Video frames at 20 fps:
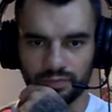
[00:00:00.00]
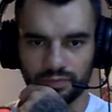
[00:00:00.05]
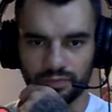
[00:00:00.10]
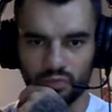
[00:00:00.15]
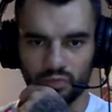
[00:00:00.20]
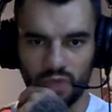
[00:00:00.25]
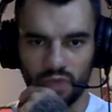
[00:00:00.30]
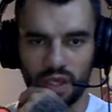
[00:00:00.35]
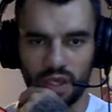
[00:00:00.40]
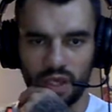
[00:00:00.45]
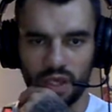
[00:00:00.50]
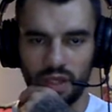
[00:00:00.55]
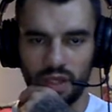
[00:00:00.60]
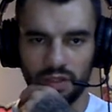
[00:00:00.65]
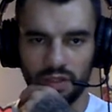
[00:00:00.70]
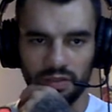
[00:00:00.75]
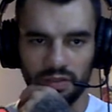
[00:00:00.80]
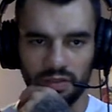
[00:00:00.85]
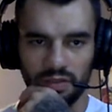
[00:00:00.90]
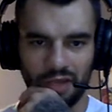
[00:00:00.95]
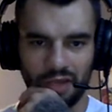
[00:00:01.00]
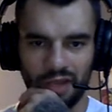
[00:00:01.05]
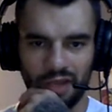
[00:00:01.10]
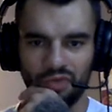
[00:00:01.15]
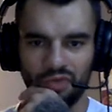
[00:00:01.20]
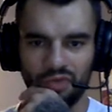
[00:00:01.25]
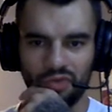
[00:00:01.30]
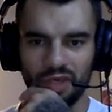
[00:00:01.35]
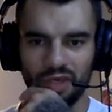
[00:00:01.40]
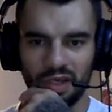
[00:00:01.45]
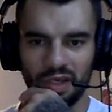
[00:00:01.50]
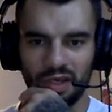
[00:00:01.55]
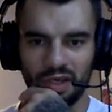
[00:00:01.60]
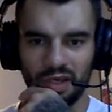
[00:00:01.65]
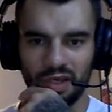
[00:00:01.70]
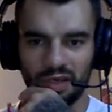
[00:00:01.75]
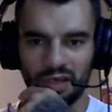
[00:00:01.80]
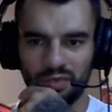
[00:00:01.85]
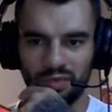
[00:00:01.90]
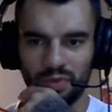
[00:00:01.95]
man. And you can get
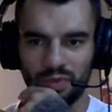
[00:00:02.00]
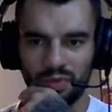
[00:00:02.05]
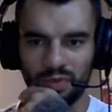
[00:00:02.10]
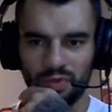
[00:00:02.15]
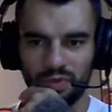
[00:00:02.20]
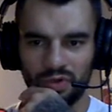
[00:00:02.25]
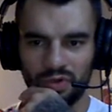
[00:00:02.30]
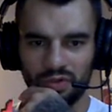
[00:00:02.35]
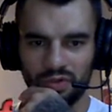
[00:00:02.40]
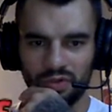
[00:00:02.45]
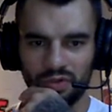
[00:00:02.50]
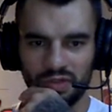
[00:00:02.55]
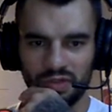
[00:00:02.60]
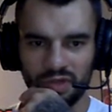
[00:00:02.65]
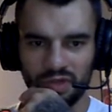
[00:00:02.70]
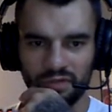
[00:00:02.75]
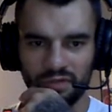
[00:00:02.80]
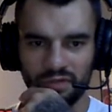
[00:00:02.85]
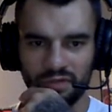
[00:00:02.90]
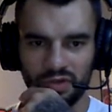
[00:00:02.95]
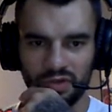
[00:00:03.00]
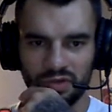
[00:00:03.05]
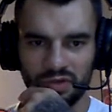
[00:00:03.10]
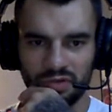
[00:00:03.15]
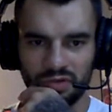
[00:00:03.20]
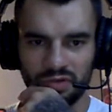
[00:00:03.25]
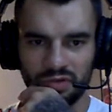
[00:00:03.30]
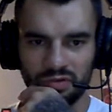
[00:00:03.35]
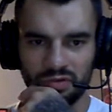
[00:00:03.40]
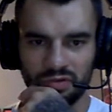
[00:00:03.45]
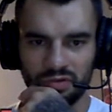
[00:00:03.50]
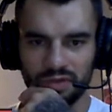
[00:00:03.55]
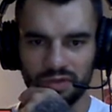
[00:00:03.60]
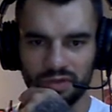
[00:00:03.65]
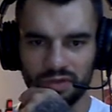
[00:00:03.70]
other people to do stuff for you too.